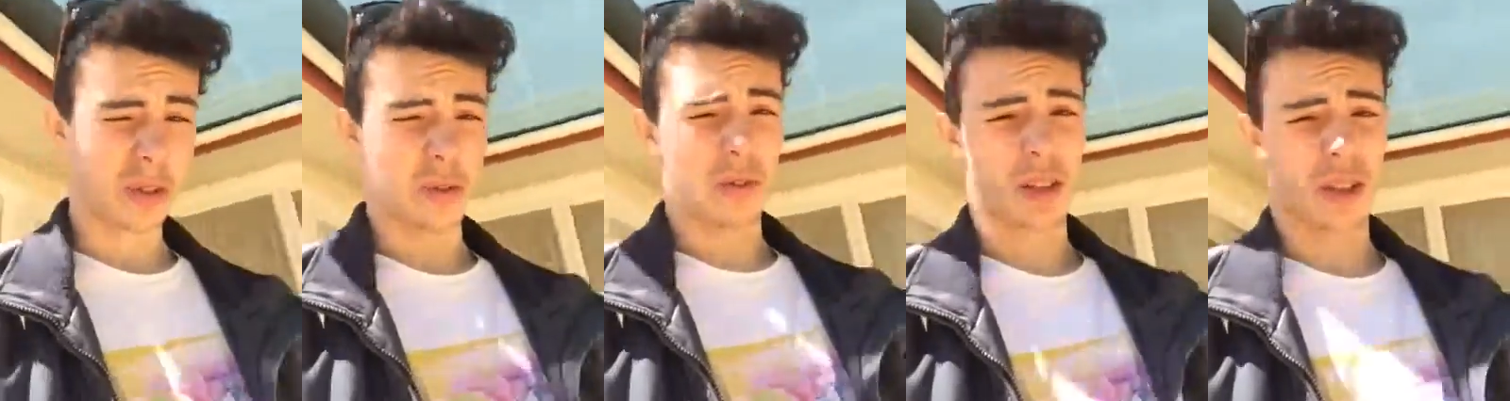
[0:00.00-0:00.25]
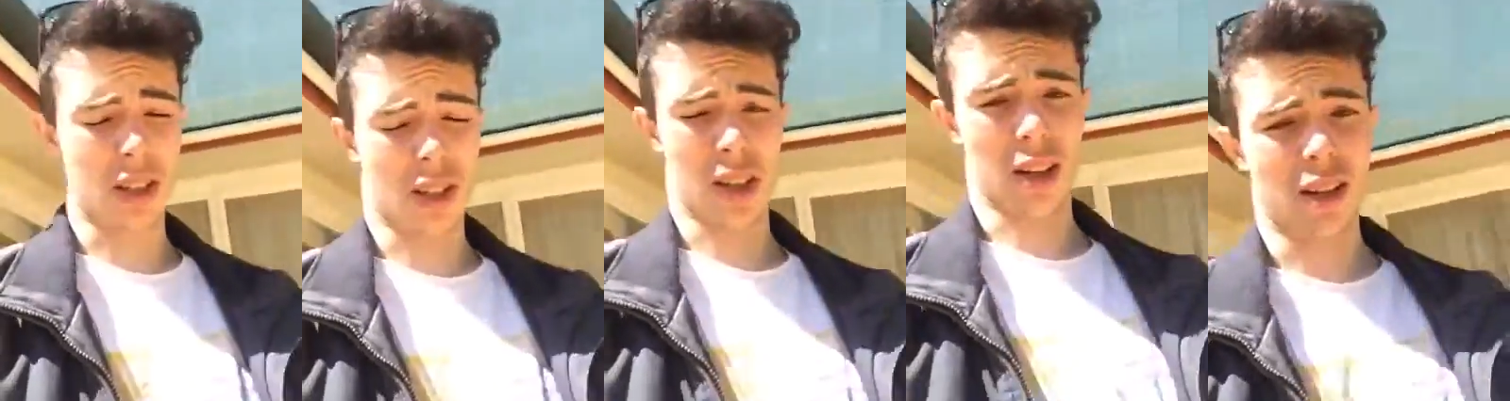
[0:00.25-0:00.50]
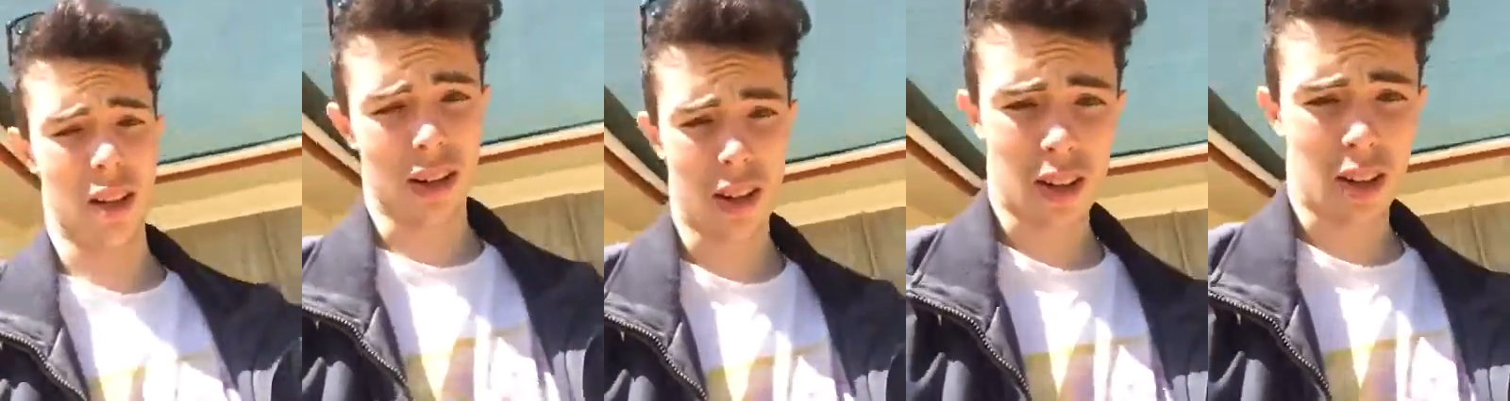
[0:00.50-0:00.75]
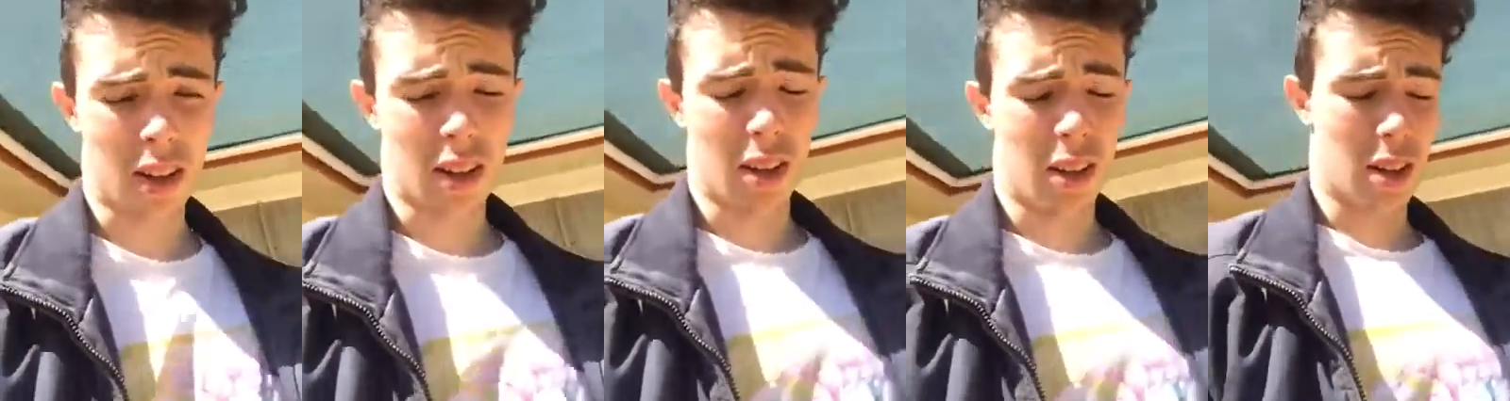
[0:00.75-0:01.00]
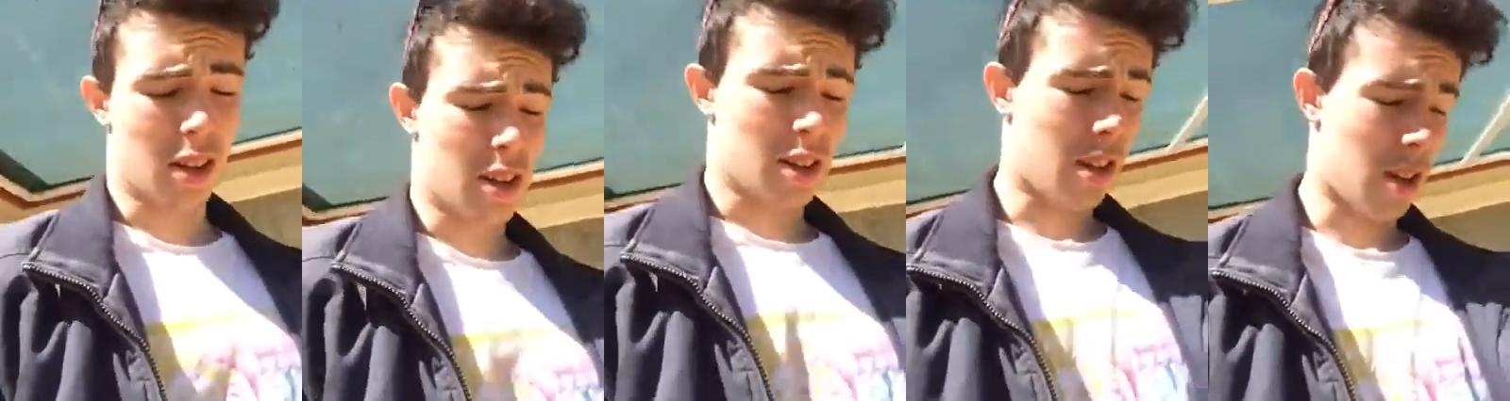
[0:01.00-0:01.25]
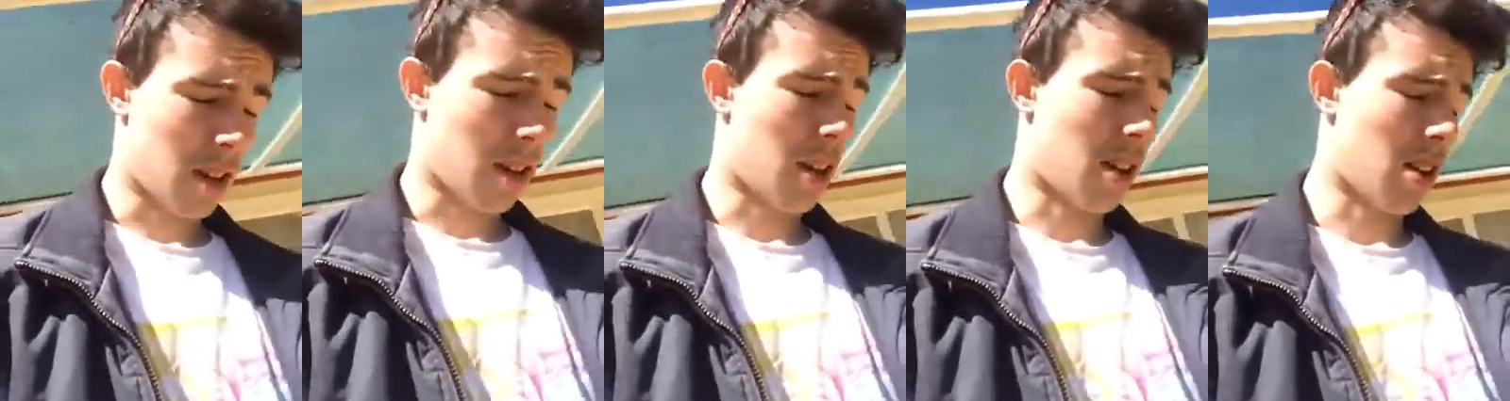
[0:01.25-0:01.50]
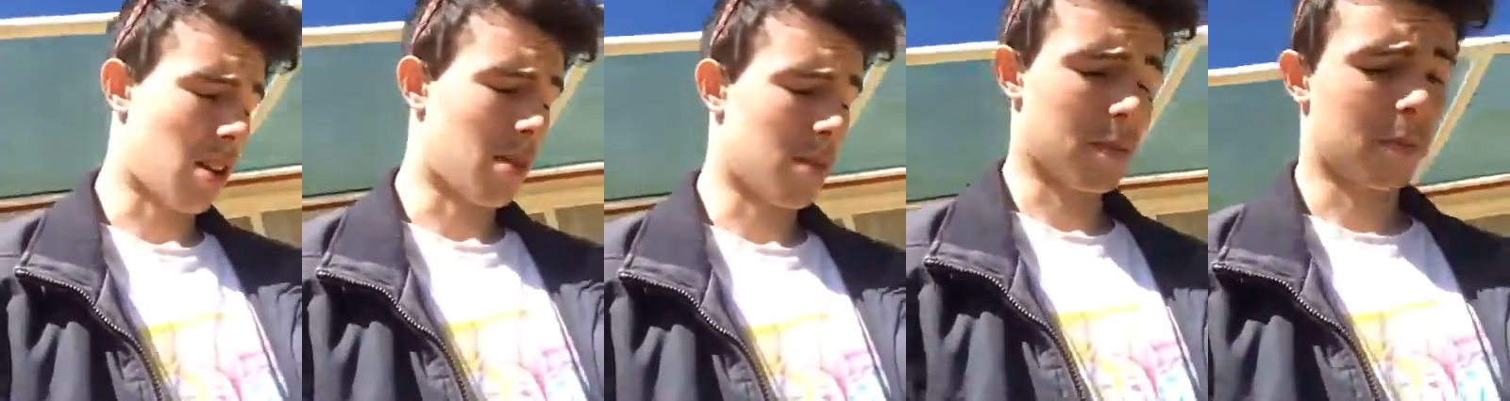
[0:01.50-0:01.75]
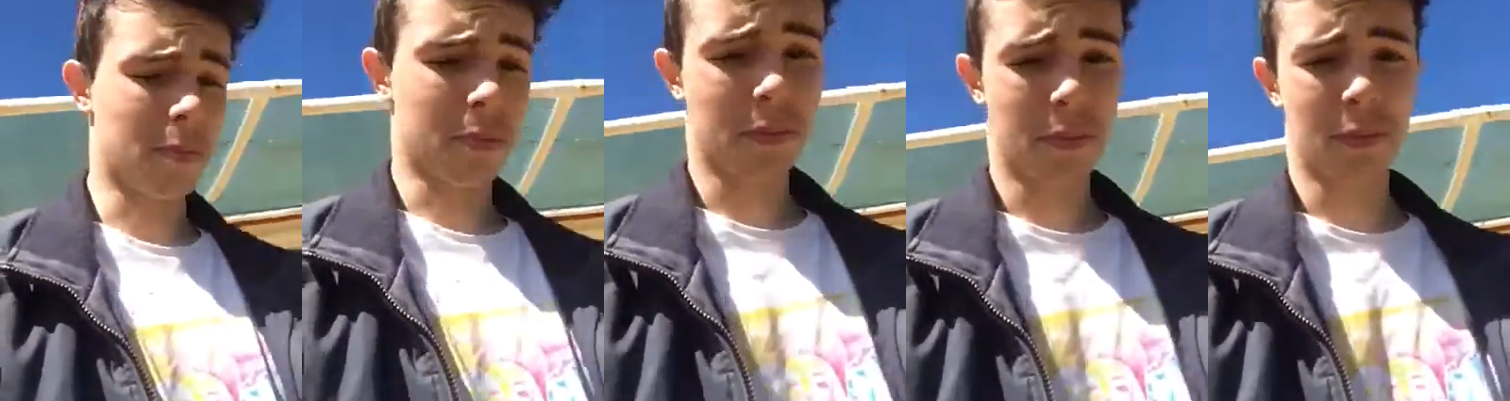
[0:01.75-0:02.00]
all of a sudden. I